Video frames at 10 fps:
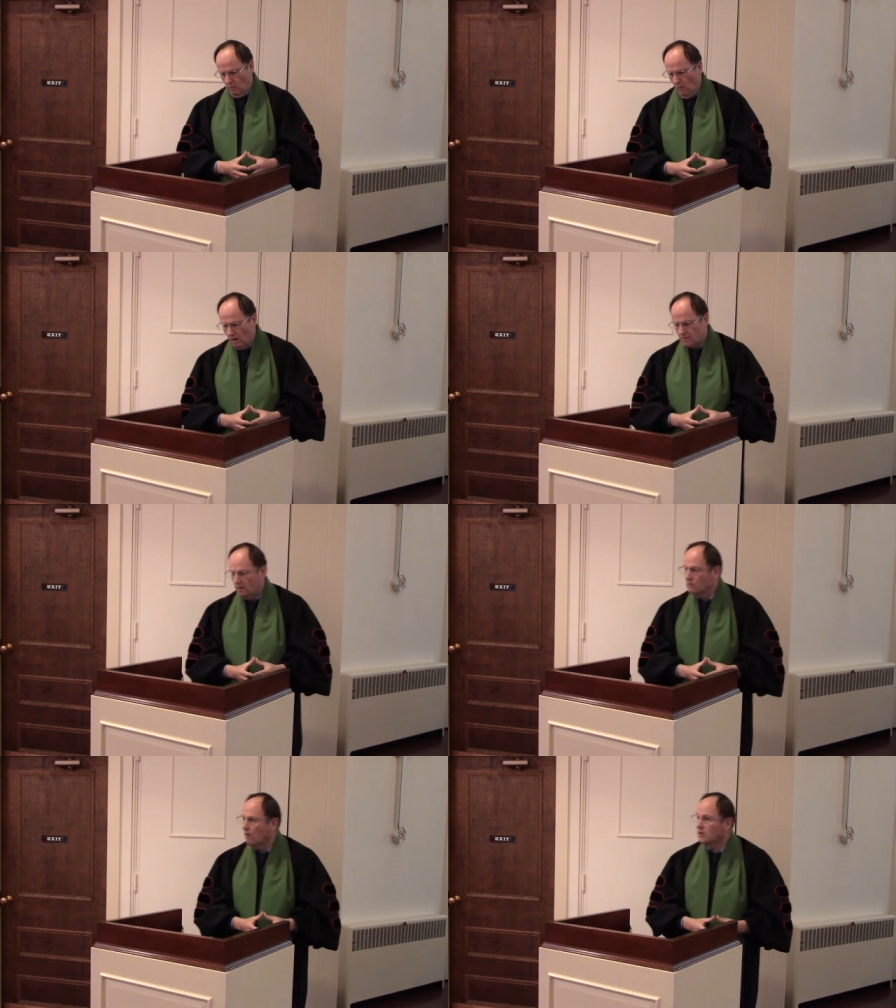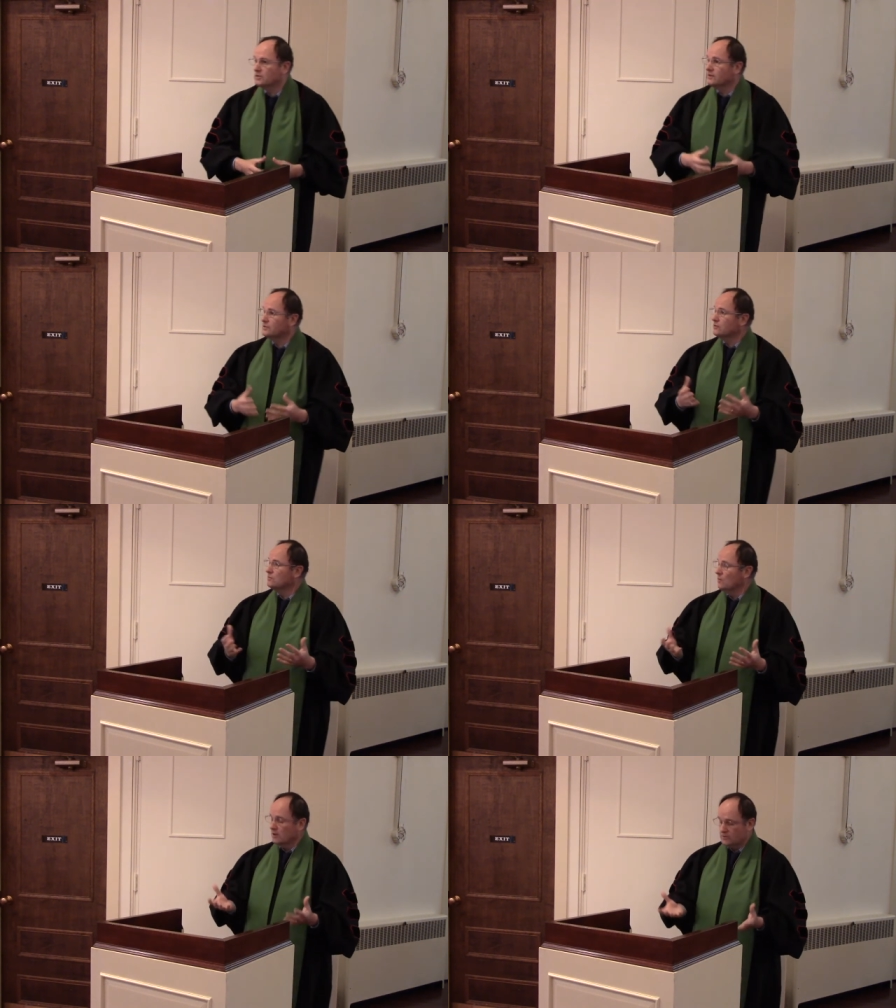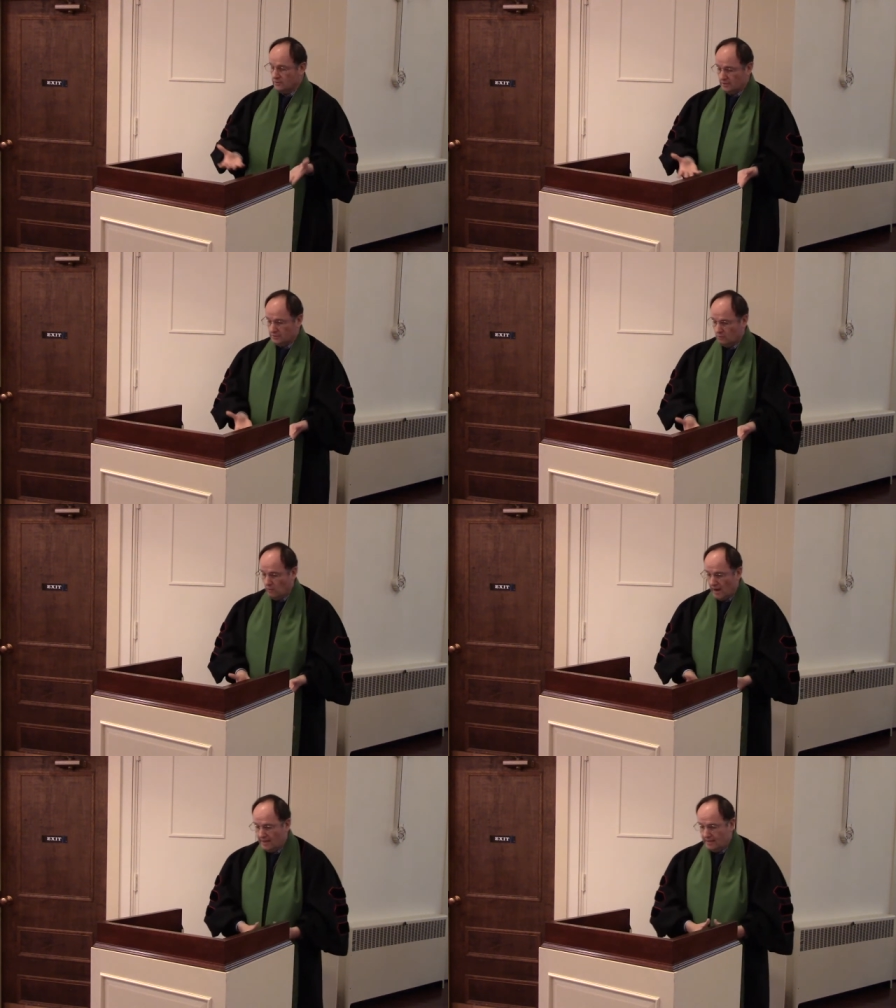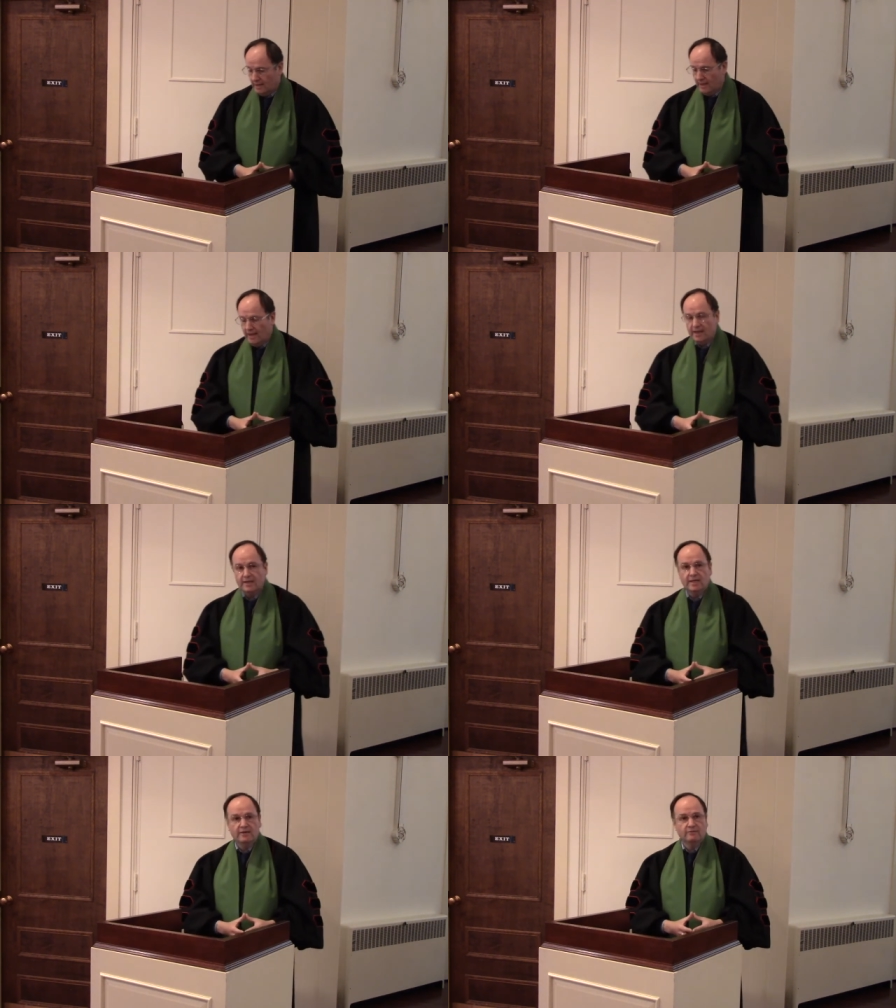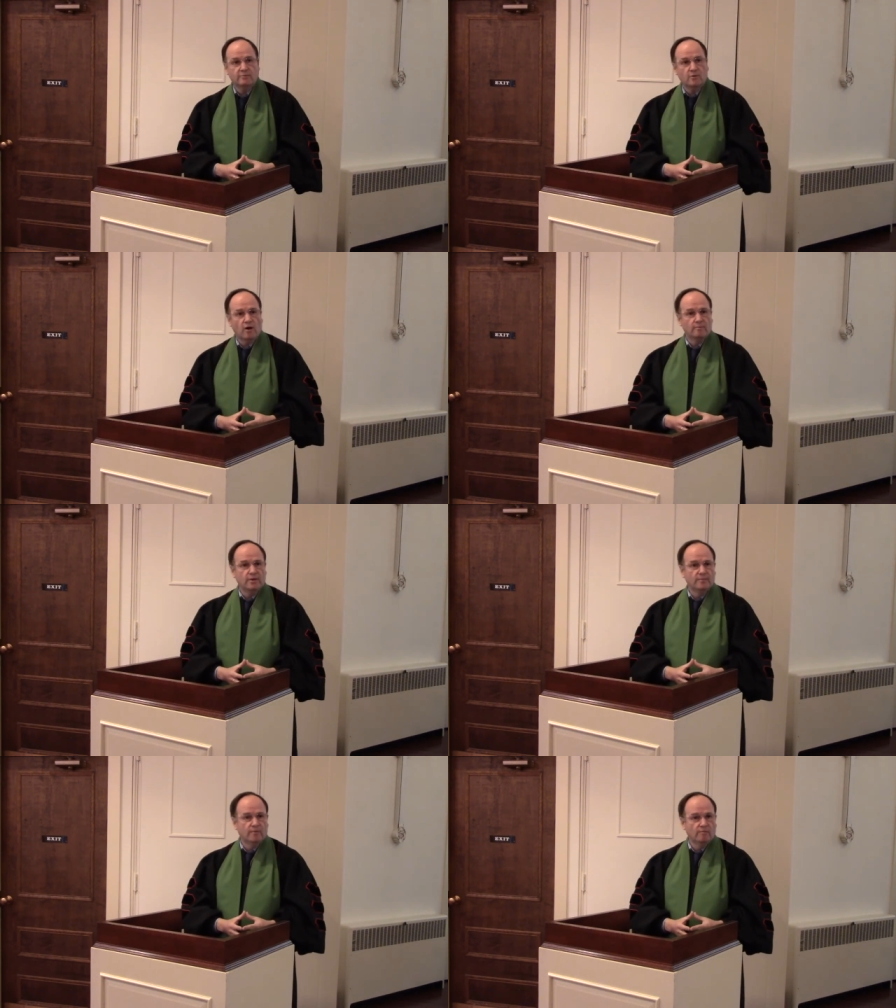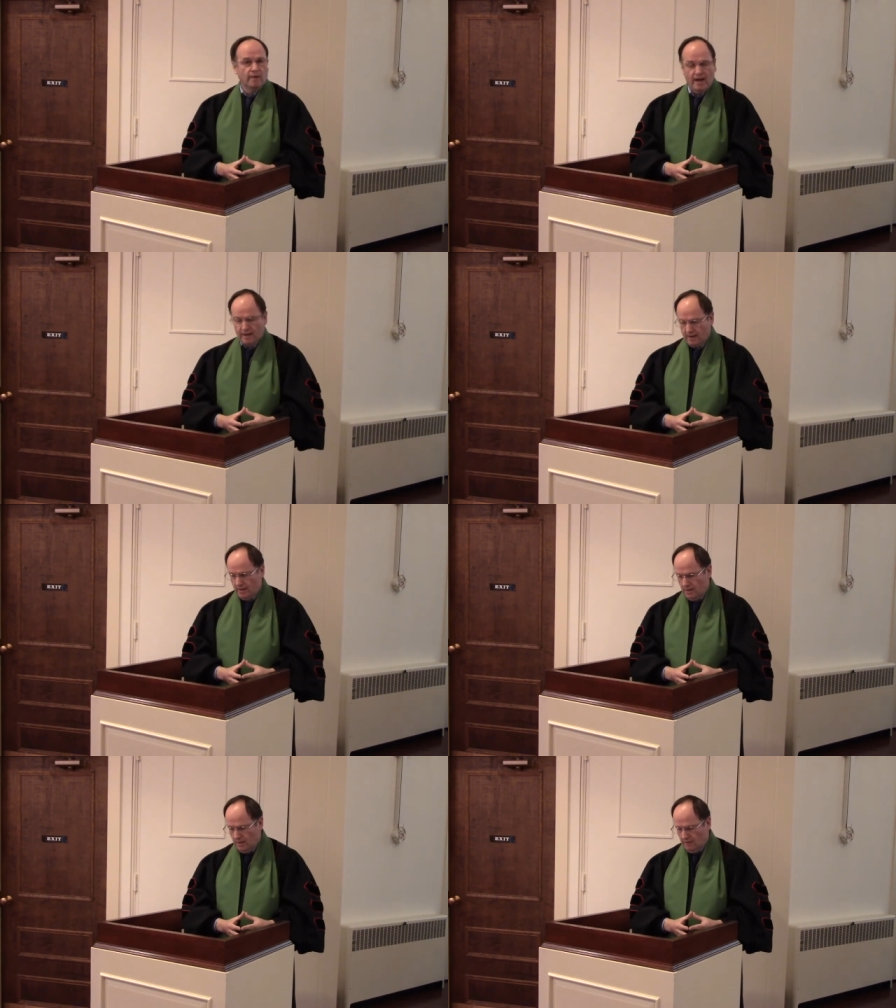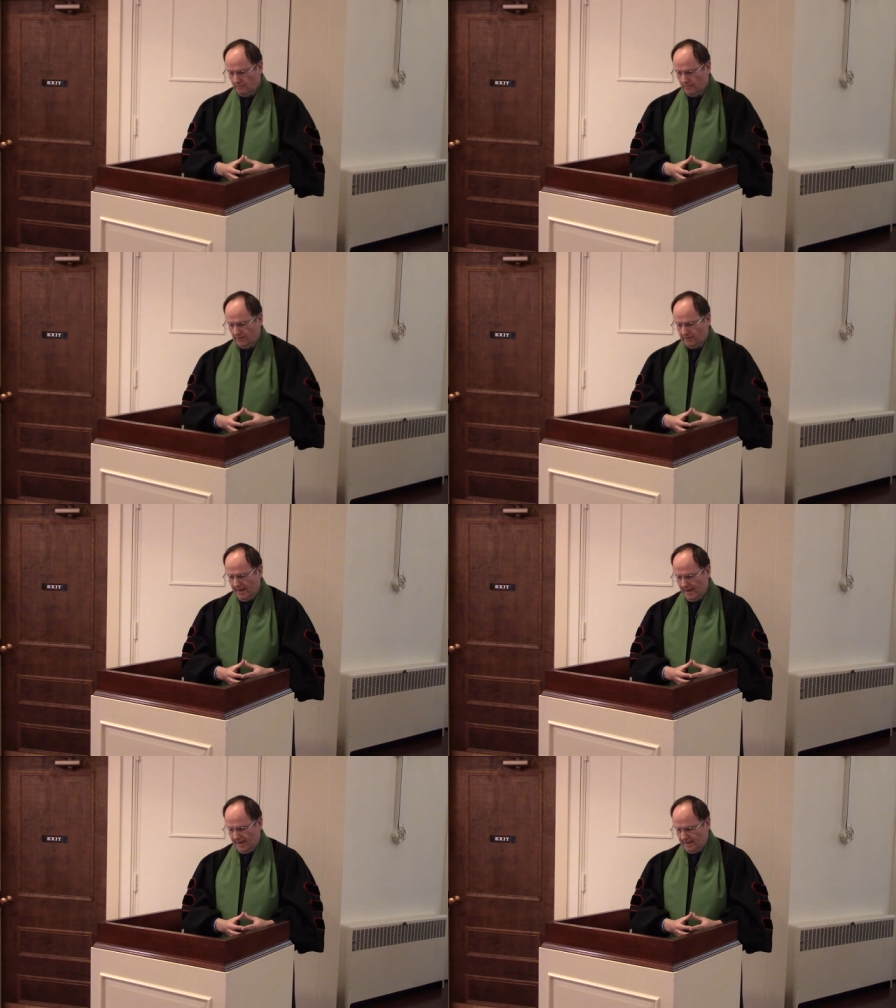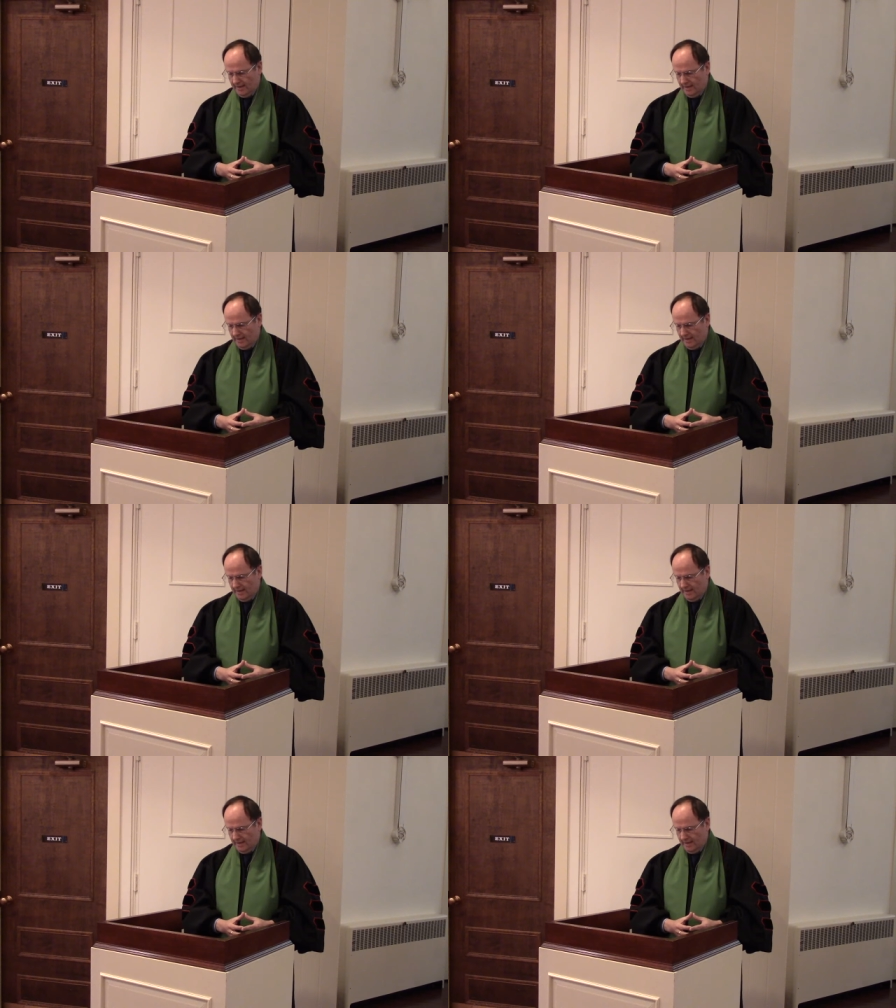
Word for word: walked on water. He turned water into wine. And he even brought people back from the dead.